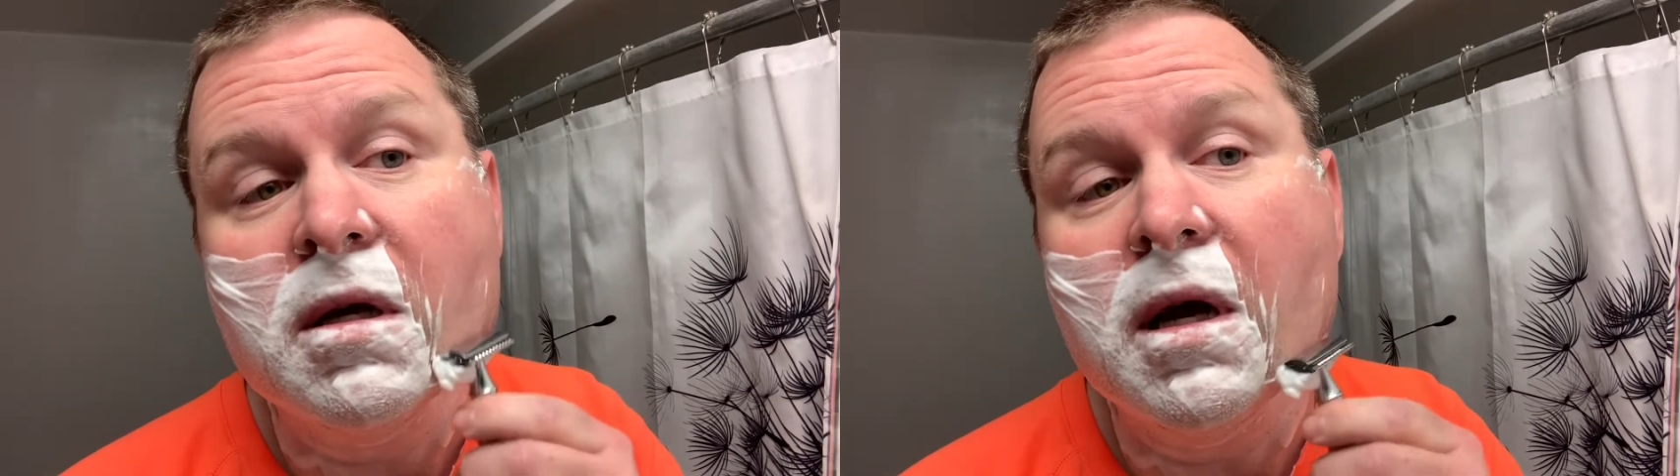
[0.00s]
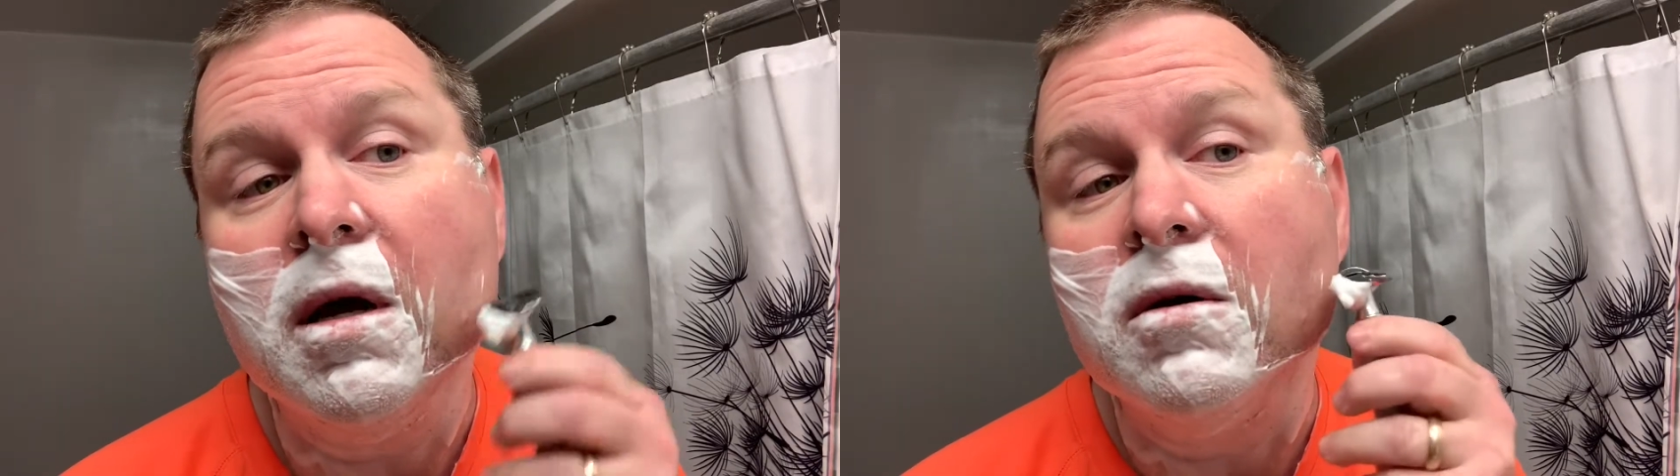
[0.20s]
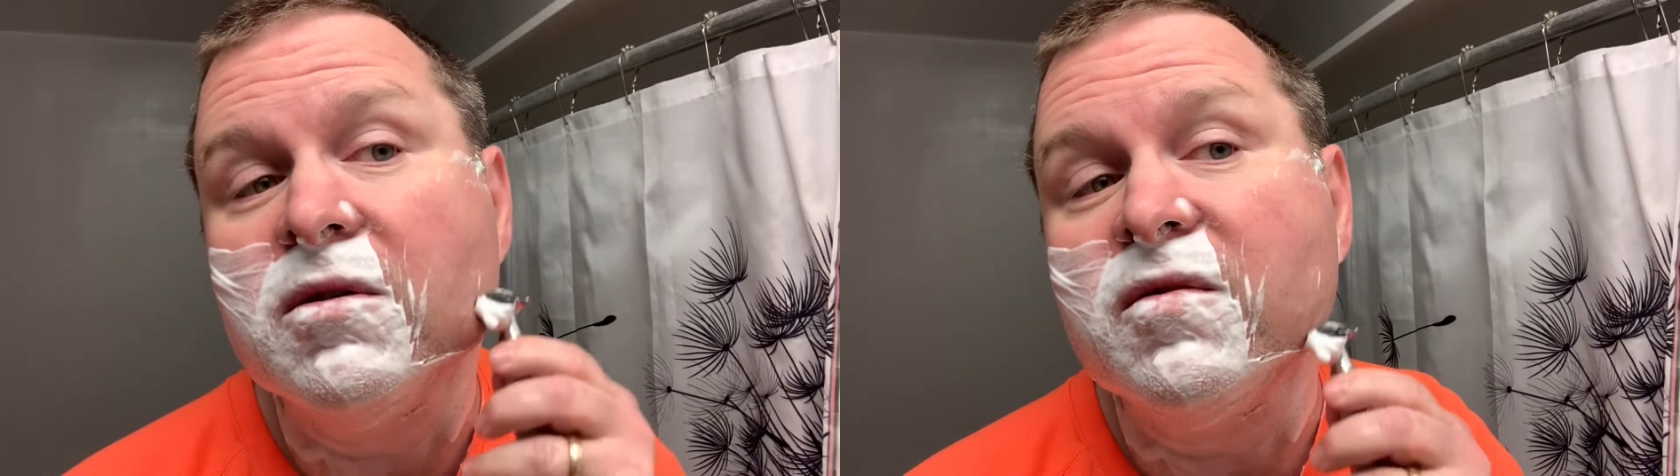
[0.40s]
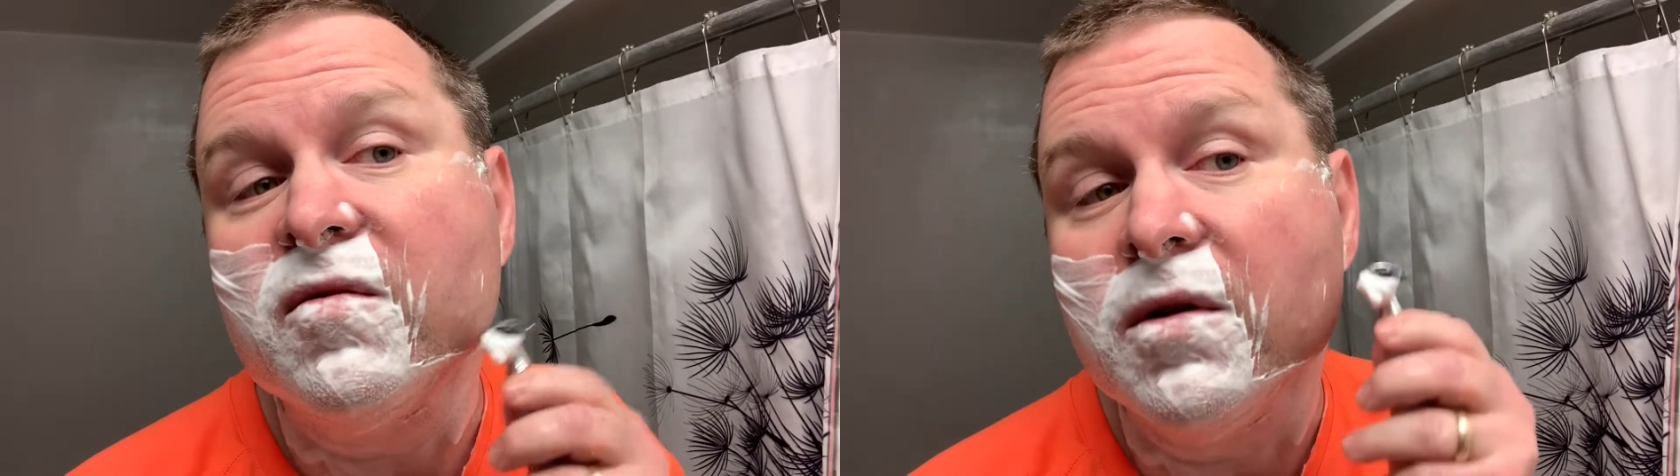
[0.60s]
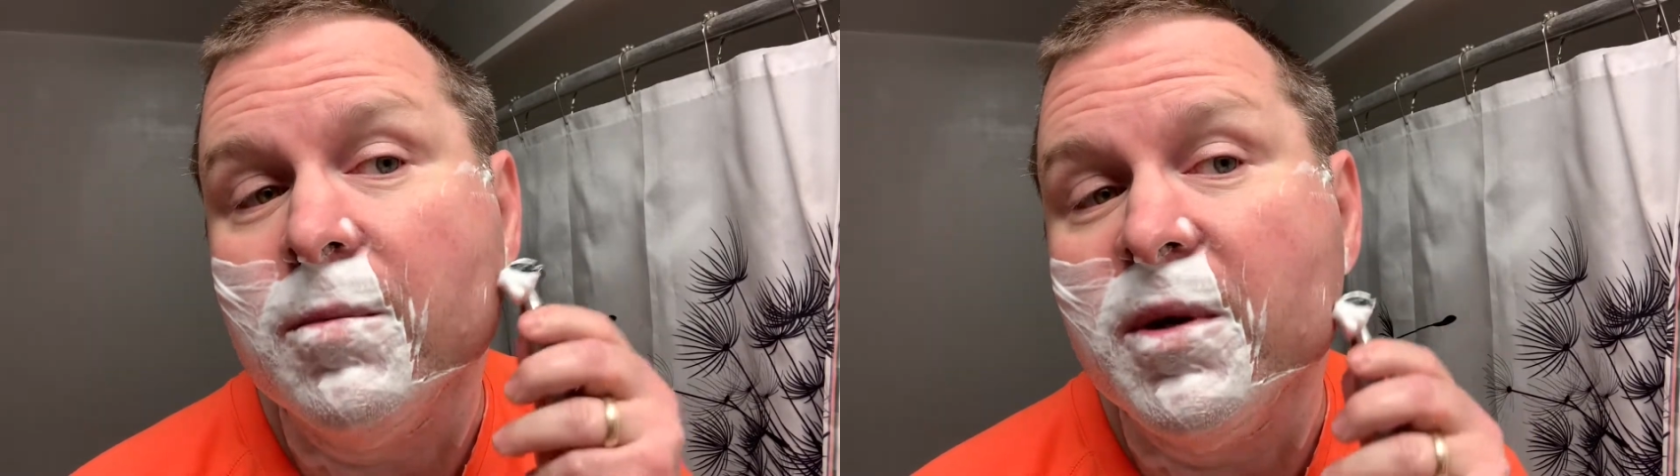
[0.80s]
house
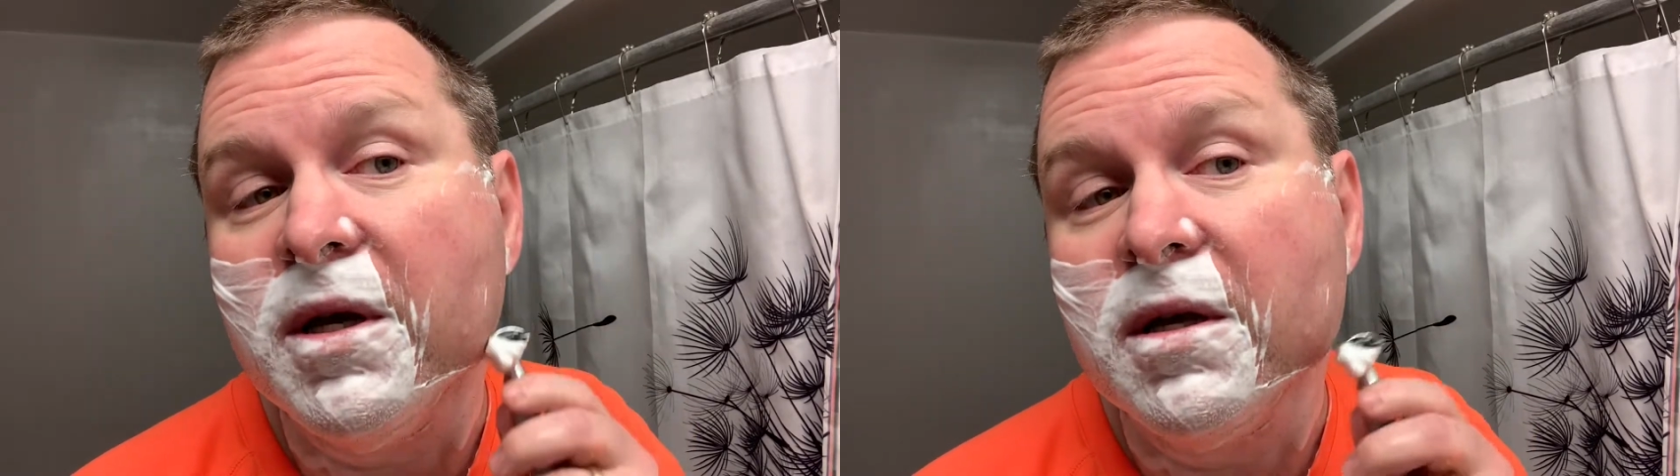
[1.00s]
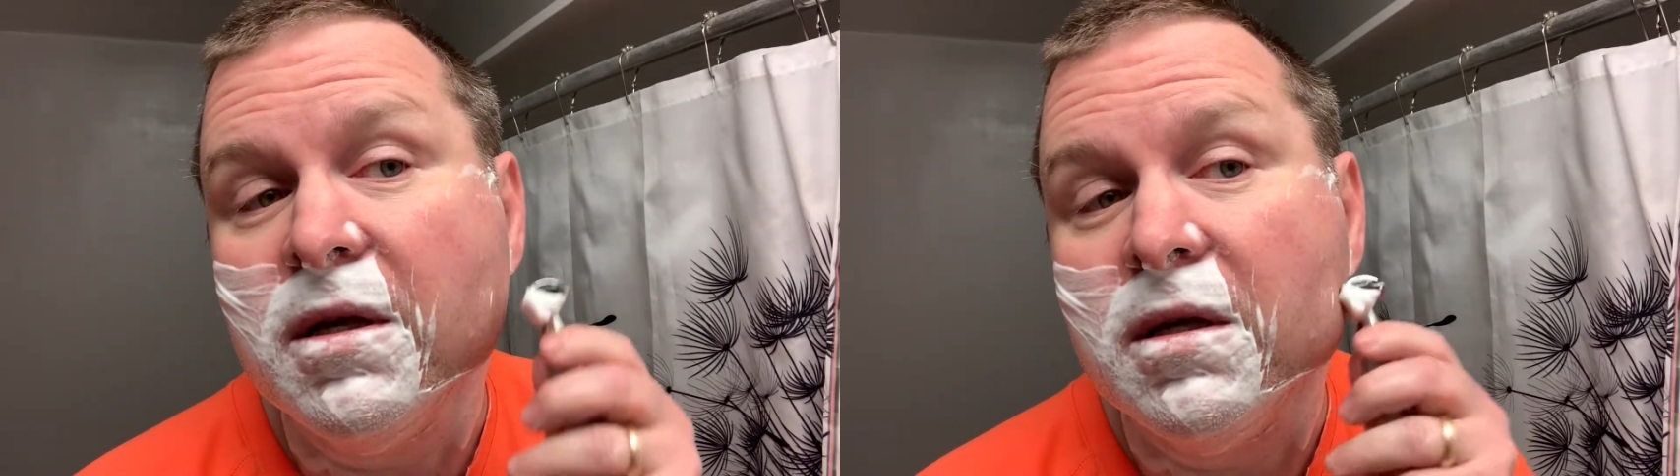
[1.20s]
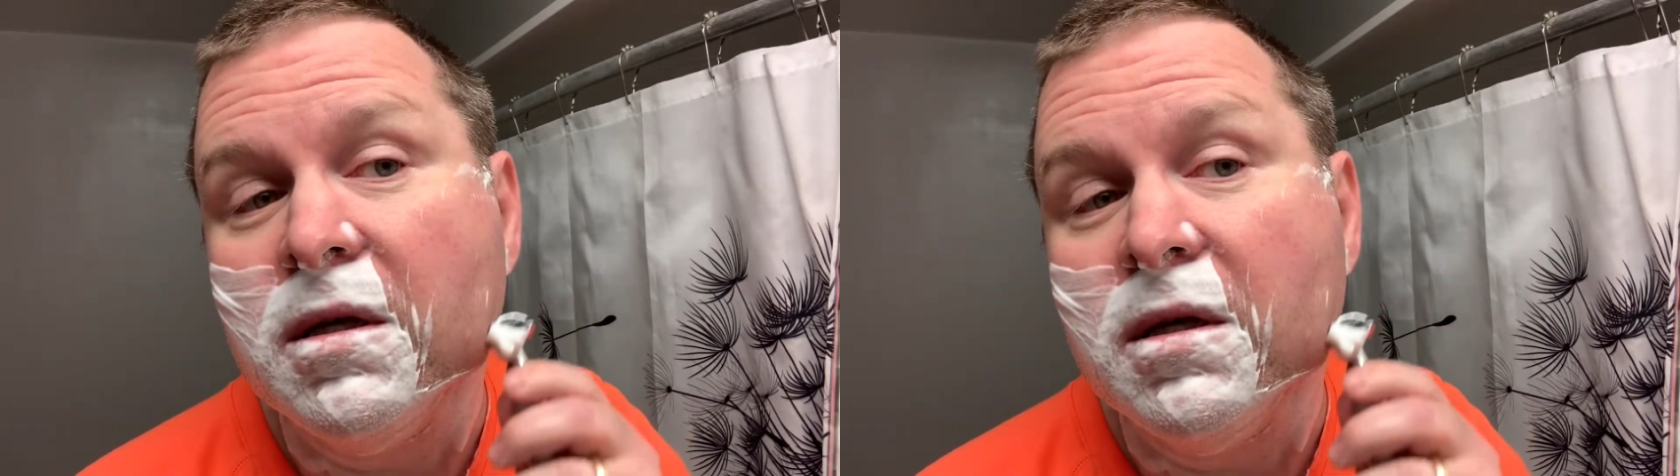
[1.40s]
for a big,